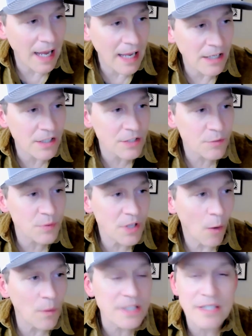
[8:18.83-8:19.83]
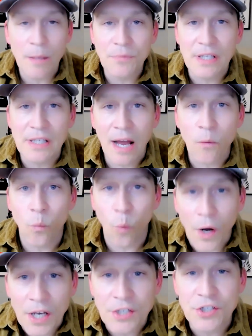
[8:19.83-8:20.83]
this was always something I
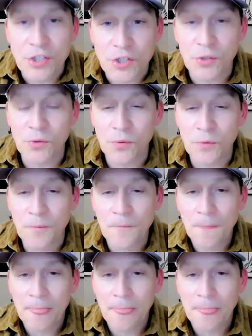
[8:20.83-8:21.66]
wanted to do,